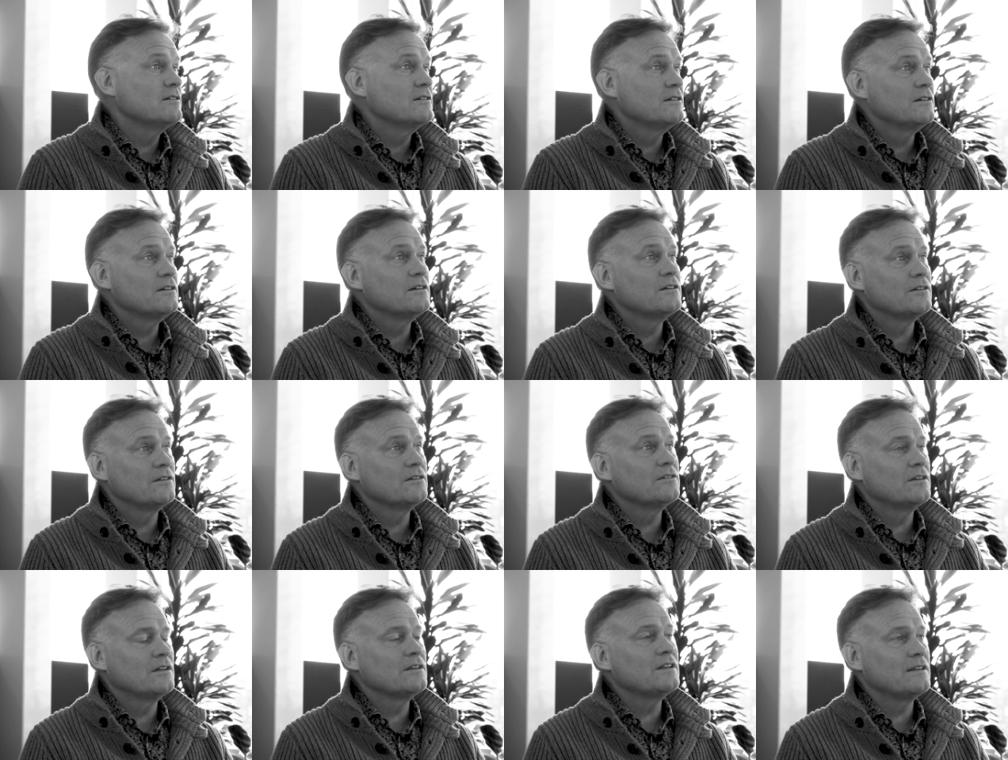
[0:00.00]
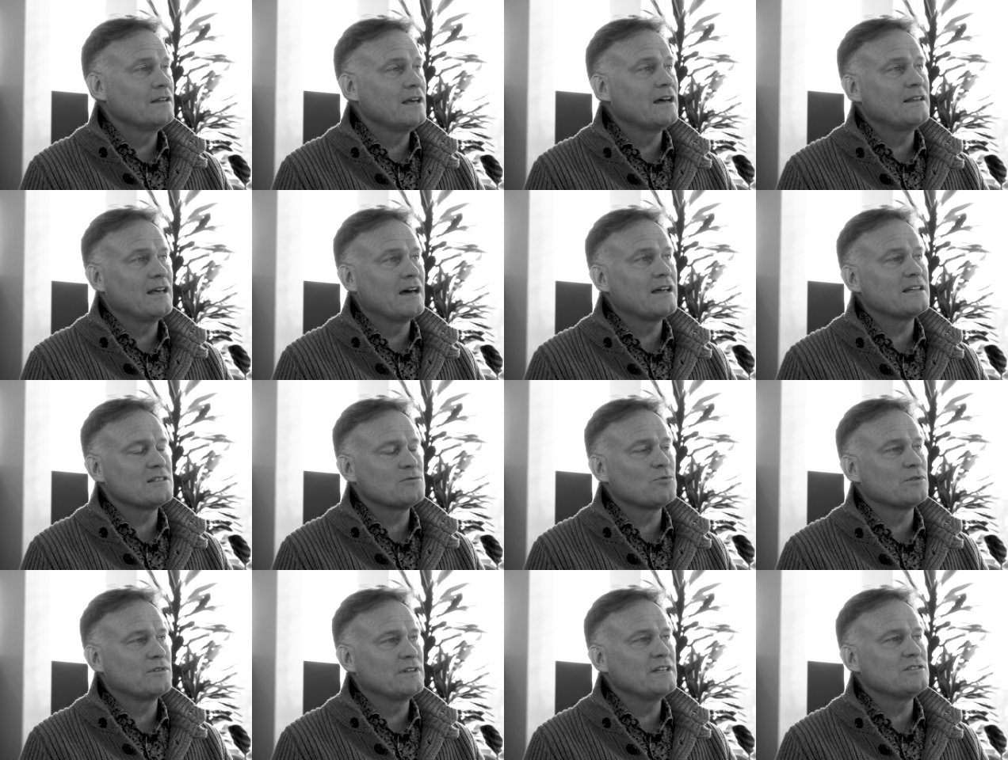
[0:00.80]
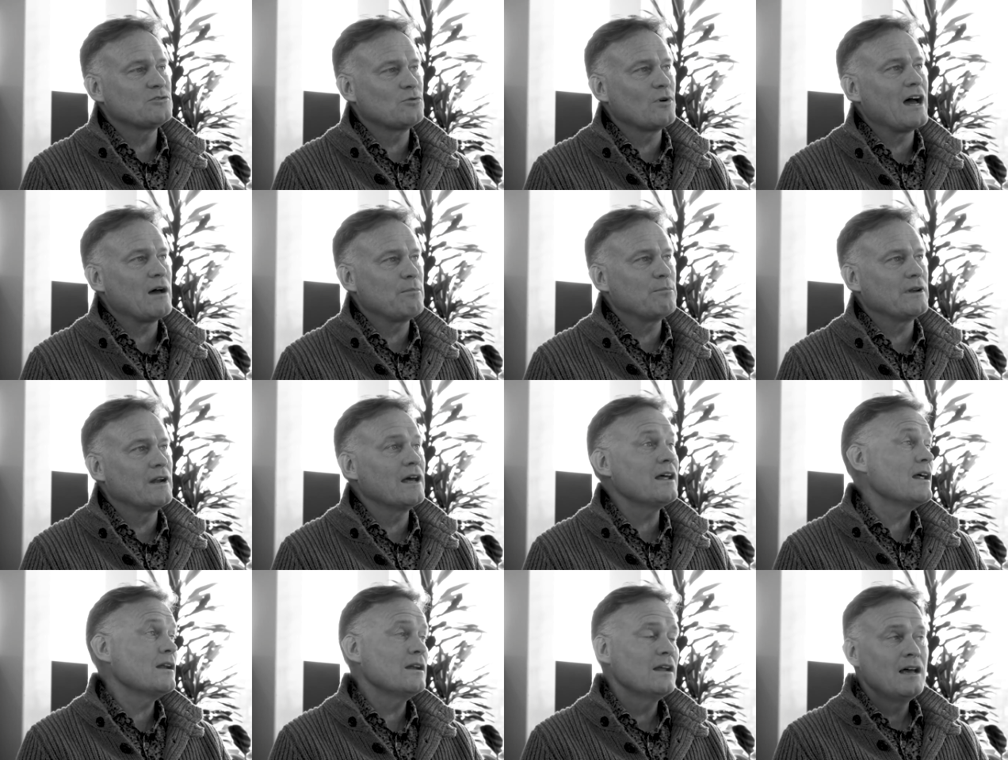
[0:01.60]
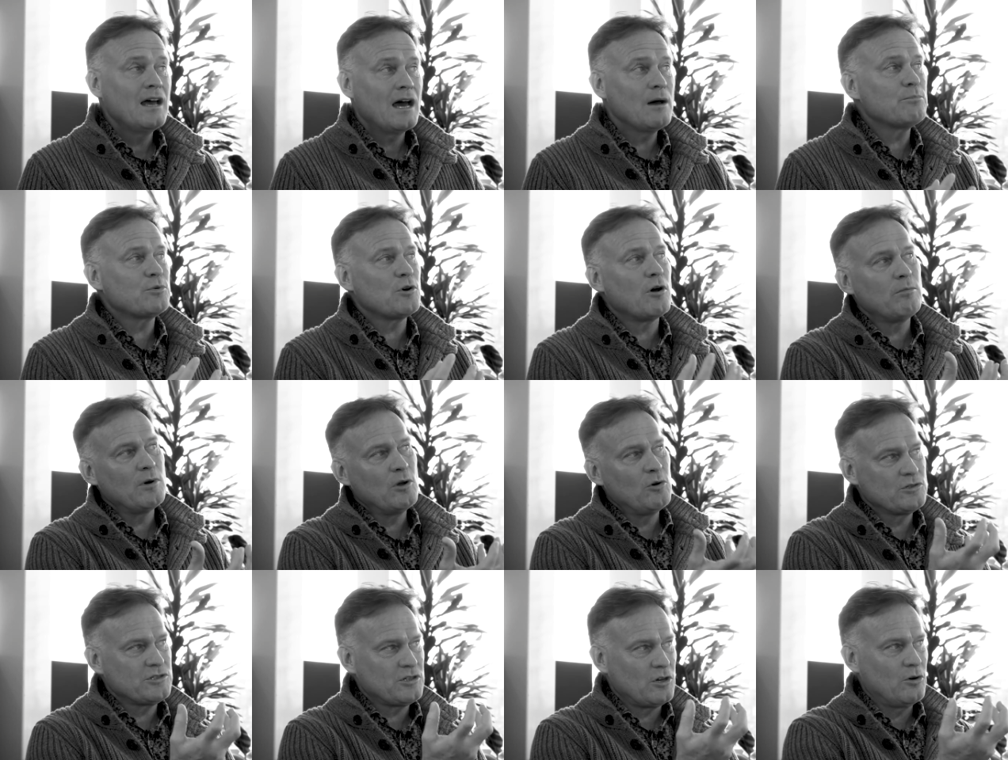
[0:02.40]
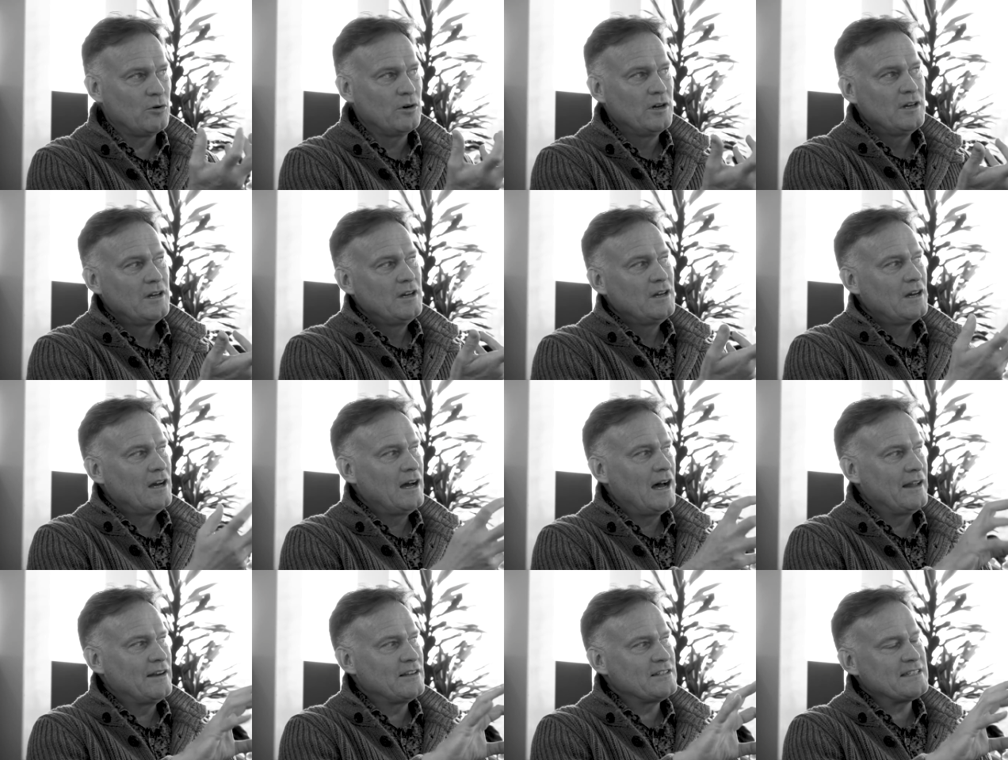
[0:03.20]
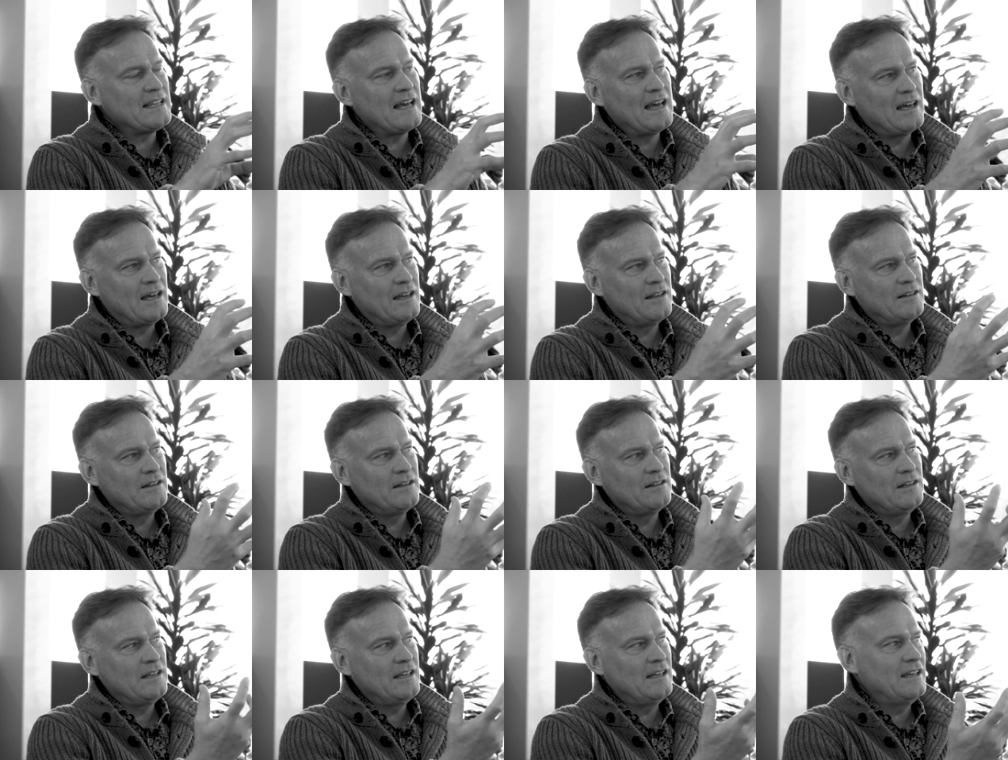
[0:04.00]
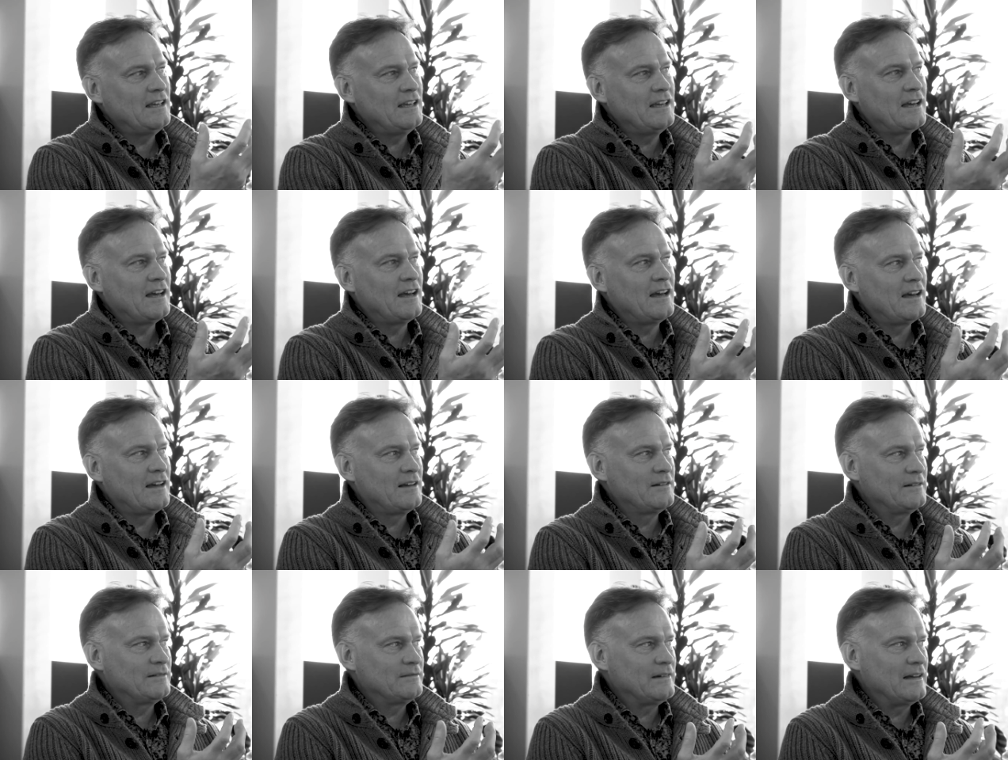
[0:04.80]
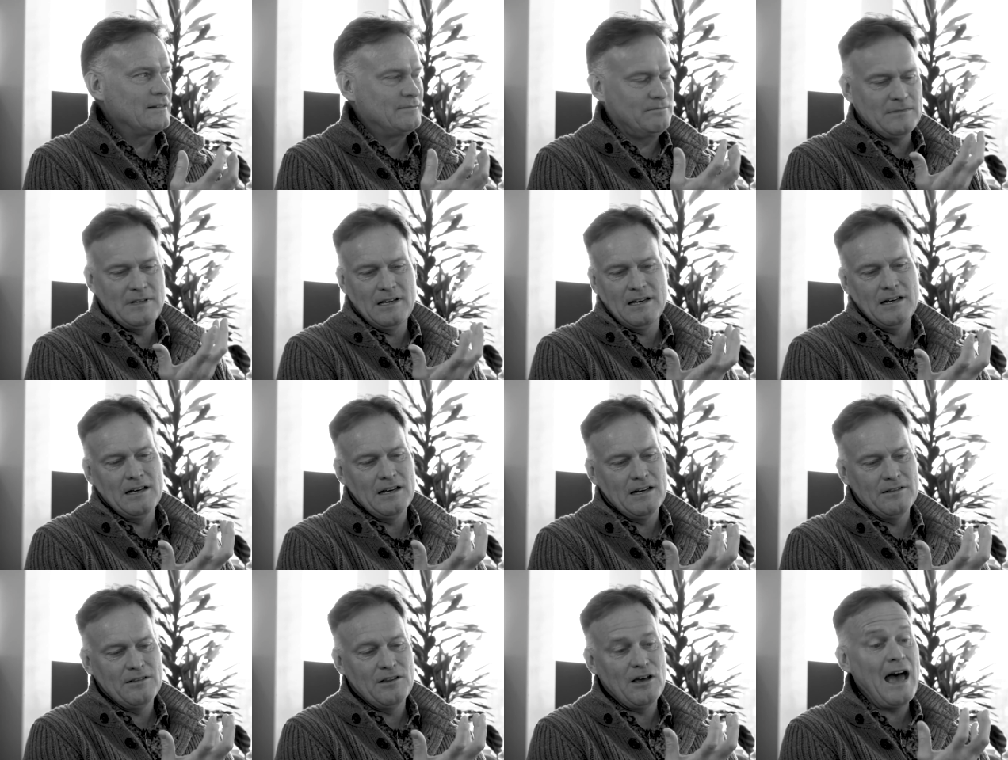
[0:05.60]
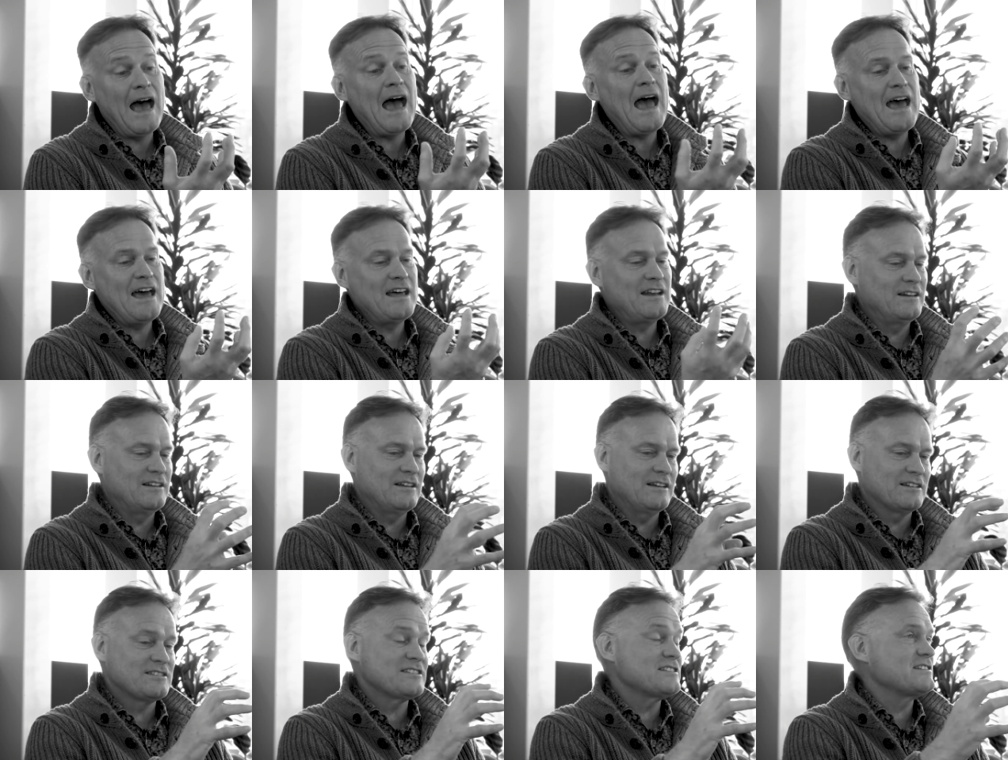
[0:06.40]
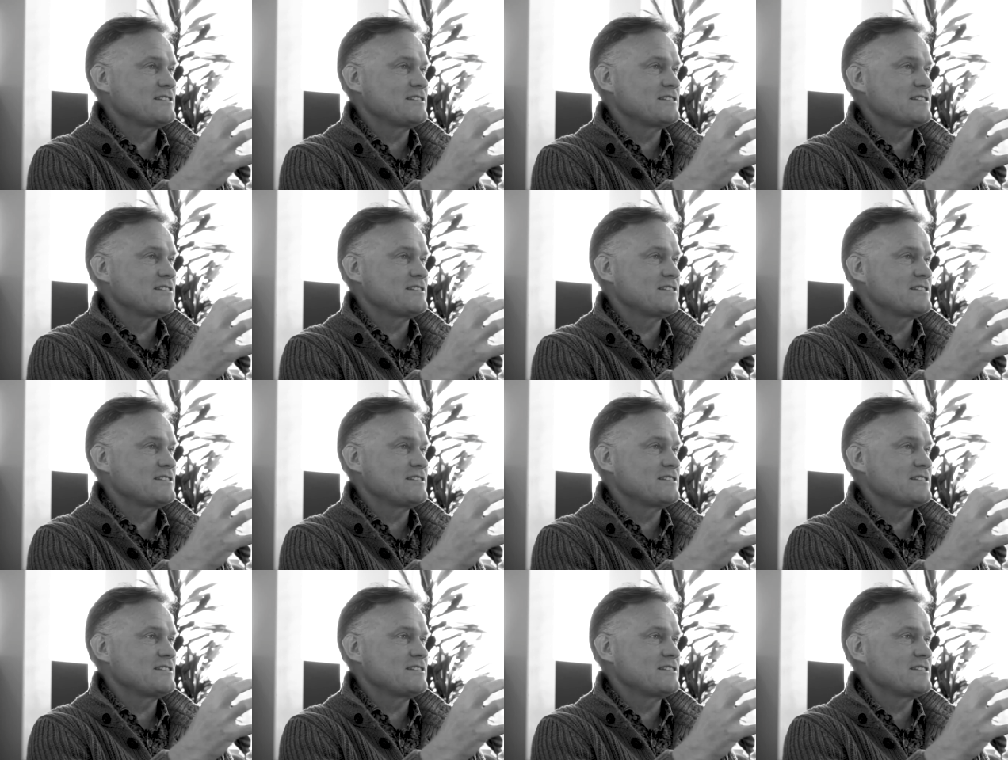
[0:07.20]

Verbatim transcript: Indeed, Th- that that is what needs to happen, and and, and probably also understand the uh, uh, the hand, uh,